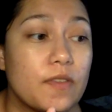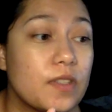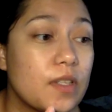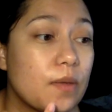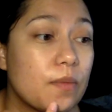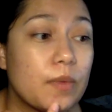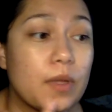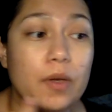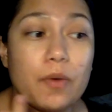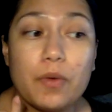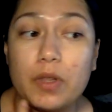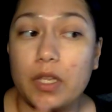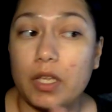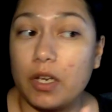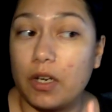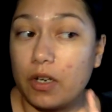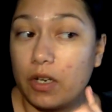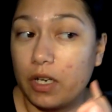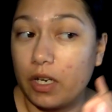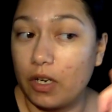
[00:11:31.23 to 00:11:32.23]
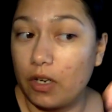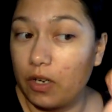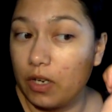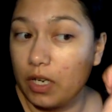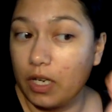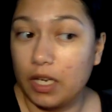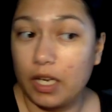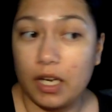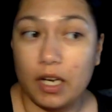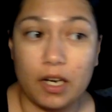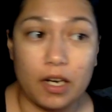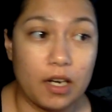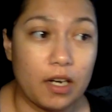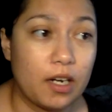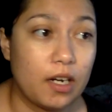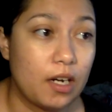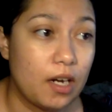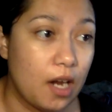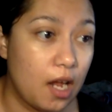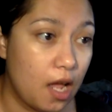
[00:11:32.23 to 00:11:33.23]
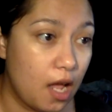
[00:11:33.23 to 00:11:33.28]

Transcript: Same thing with here, here, and here.